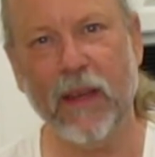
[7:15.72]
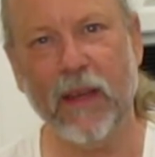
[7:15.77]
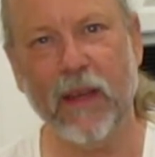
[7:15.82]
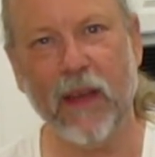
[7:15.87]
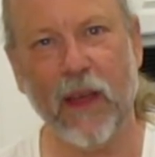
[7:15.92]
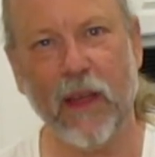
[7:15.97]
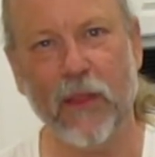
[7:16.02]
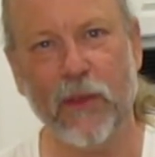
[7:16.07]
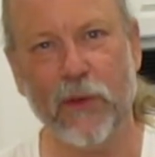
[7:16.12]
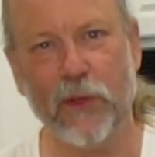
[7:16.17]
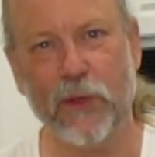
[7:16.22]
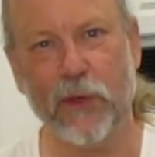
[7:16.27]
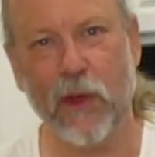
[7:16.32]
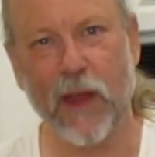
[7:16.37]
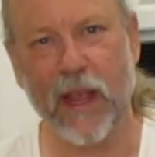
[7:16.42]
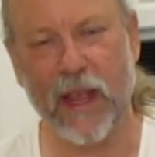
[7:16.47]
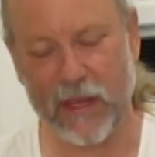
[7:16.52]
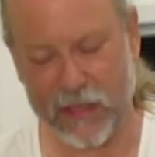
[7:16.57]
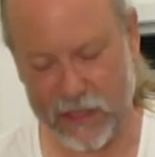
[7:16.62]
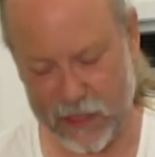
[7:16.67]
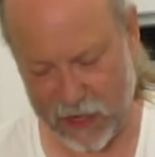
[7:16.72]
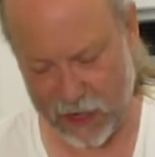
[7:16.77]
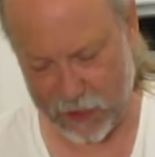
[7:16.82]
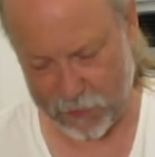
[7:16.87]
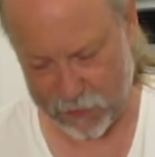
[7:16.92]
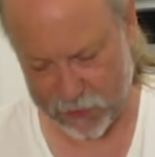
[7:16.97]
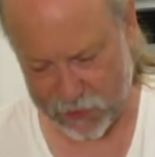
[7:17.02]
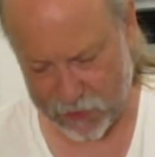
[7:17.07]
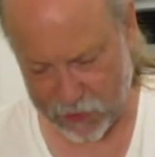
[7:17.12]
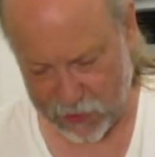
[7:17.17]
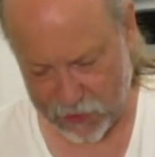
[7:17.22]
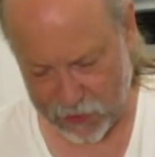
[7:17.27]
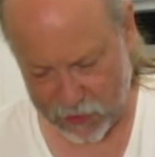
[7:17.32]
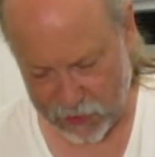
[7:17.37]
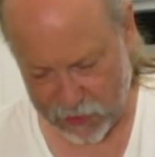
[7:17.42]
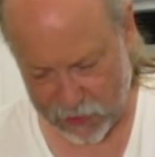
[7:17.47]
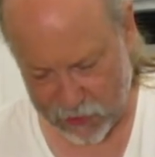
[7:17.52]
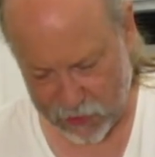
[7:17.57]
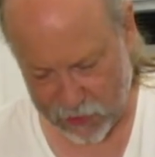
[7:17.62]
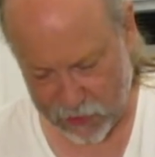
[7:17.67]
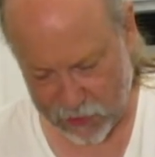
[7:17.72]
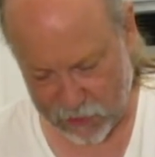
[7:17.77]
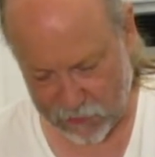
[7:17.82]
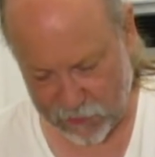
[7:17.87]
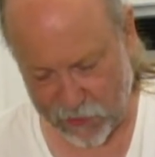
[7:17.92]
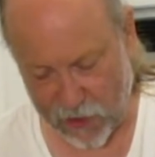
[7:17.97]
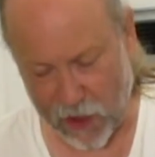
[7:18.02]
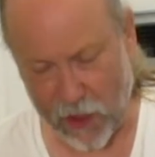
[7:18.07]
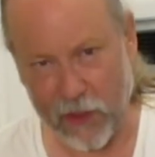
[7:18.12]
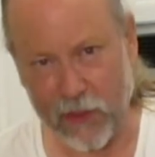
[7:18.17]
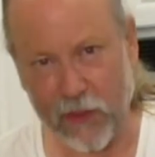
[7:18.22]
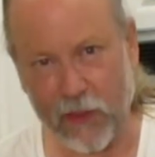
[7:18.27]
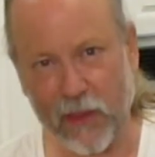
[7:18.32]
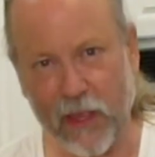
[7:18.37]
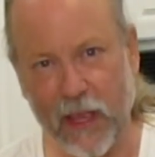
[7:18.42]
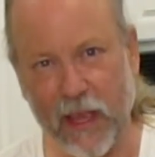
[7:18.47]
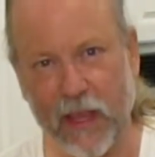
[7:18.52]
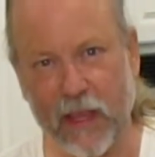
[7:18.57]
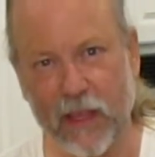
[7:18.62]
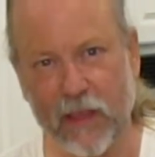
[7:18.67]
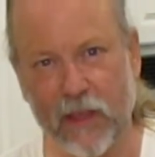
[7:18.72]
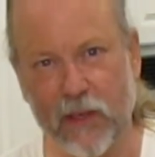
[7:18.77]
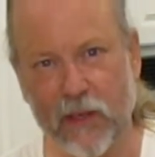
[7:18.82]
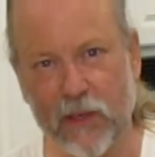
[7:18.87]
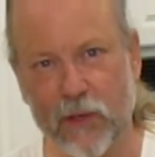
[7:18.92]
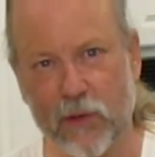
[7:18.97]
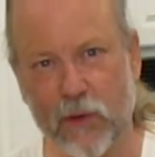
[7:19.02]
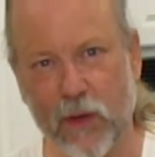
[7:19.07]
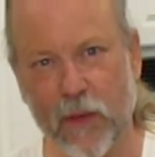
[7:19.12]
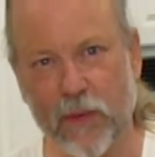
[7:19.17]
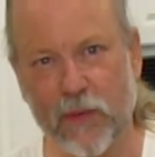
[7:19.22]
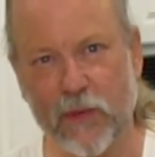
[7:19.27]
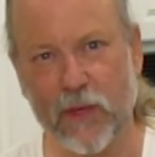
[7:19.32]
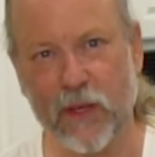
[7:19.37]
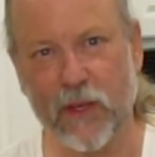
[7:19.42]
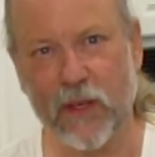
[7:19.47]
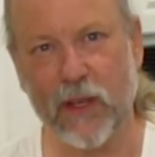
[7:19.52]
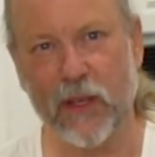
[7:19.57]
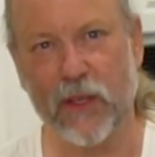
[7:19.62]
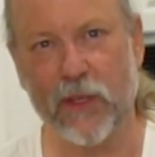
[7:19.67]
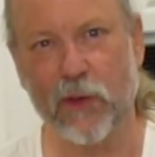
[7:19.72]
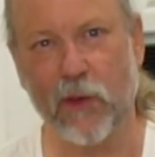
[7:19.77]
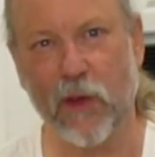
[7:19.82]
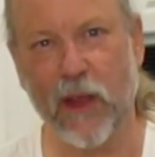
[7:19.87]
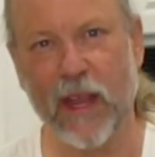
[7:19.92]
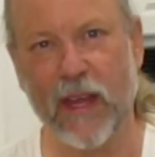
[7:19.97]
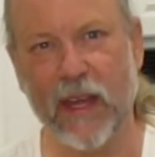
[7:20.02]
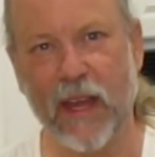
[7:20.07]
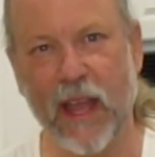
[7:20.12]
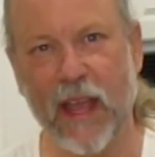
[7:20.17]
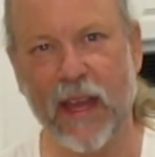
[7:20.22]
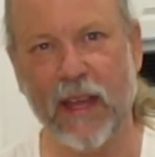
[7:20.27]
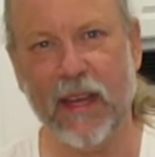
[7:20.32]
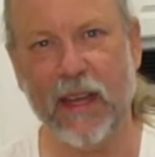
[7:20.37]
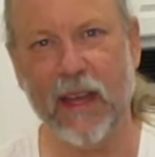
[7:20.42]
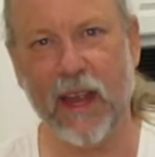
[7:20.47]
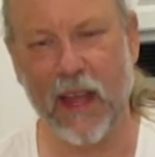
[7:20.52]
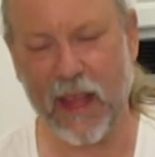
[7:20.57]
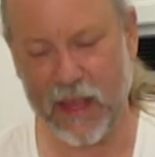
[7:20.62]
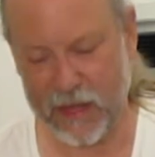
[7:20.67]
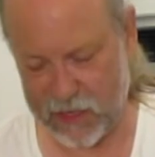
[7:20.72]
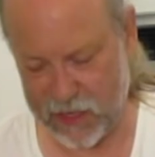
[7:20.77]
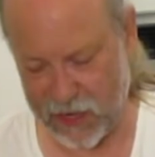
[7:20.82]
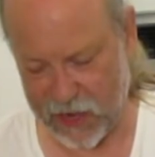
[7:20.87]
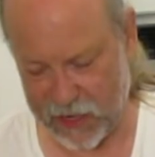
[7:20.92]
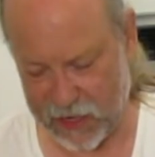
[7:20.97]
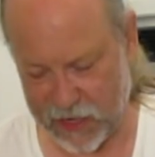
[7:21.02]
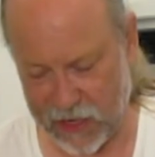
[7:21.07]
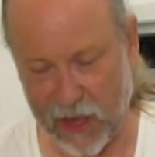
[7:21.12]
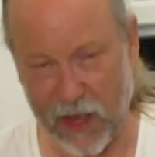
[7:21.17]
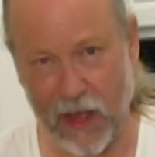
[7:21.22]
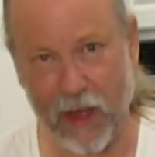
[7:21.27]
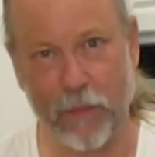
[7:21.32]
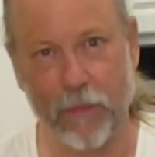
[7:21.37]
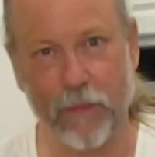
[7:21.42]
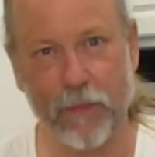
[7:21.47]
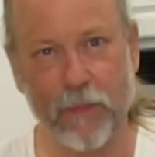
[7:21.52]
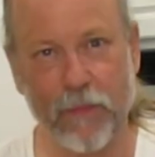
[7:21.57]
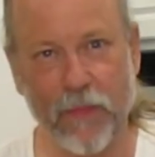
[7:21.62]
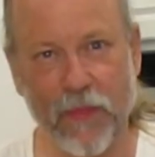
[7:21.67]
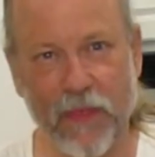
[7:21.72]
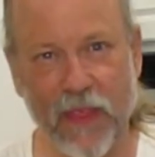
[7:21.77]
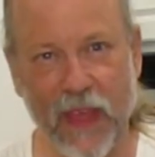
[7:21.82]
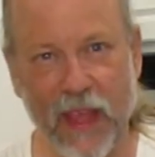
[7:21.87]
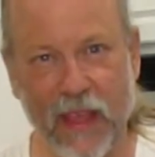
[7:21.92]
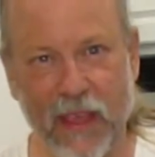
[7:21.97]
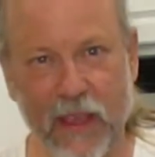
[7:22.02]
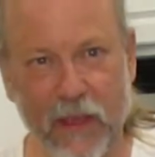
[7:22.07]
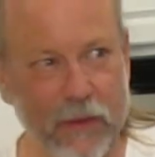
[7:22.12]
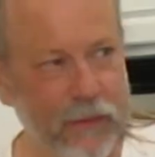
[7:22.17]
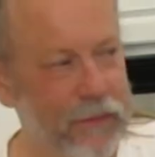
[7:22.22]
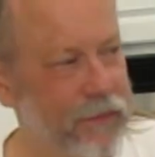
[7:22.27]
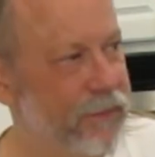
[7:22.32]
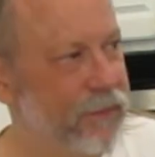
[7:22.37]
and other train tips, follow the link in the description to train99.com. Thank you.